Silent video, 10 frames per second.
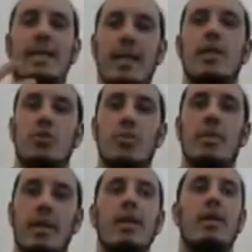and they need to
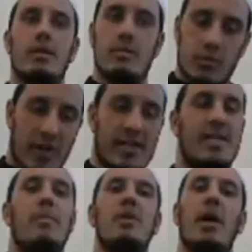be
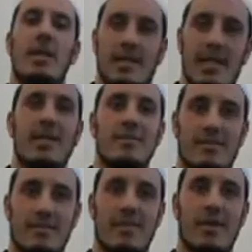dressed up nicely,
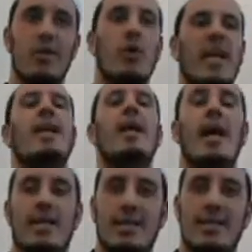looking
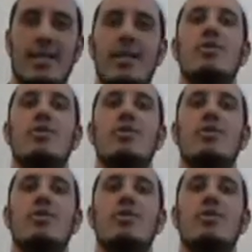nice.